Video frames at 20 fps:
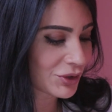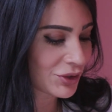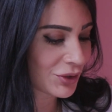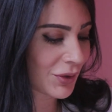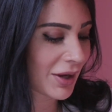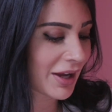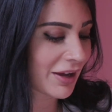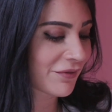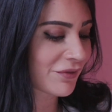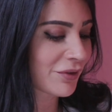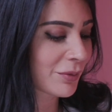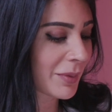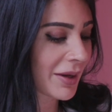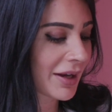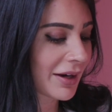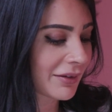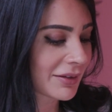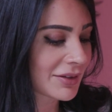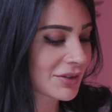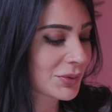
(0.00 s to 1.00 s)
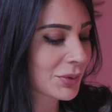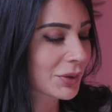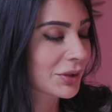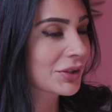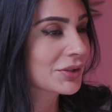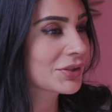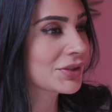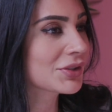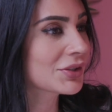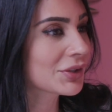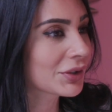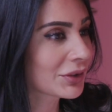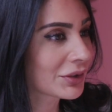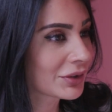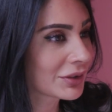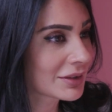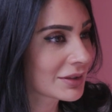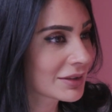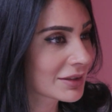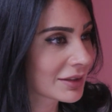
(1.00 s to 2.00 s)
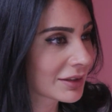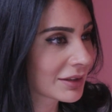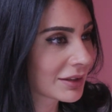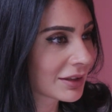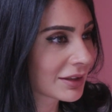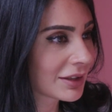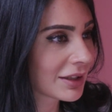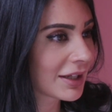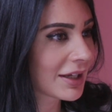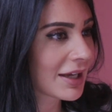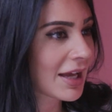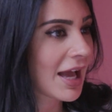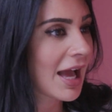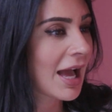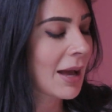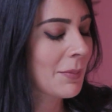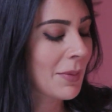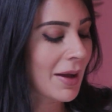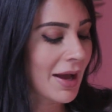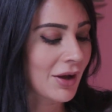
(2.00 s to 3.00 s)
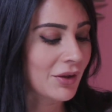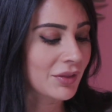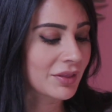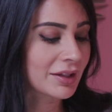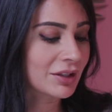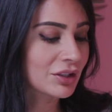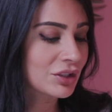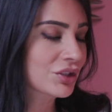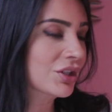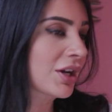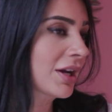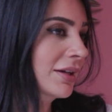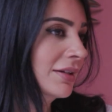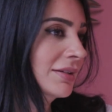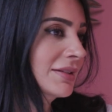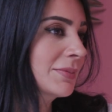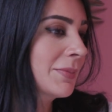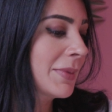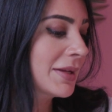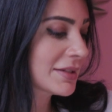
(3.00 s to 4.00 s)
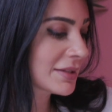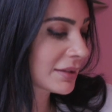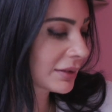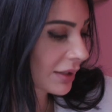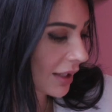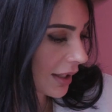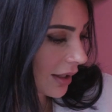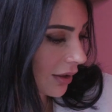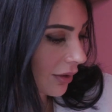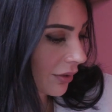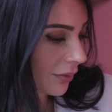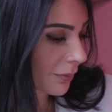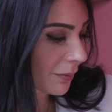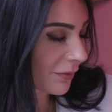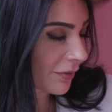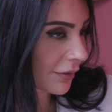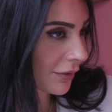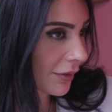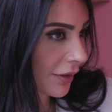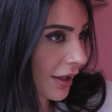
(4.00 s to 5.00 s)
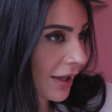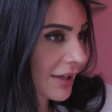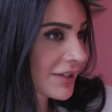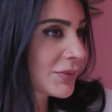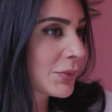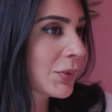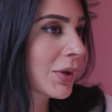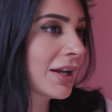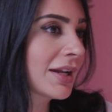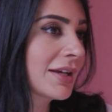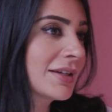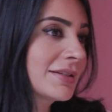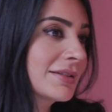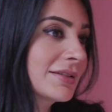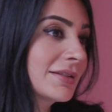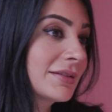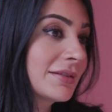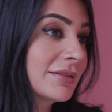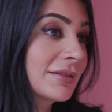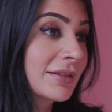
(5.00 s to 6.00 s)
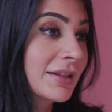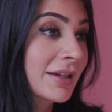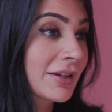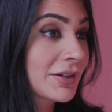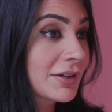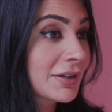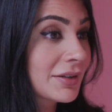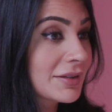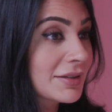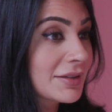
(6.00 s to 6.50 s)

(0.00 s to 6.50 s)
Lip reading: would you have for parents who are concerned about their child's mental health as well as their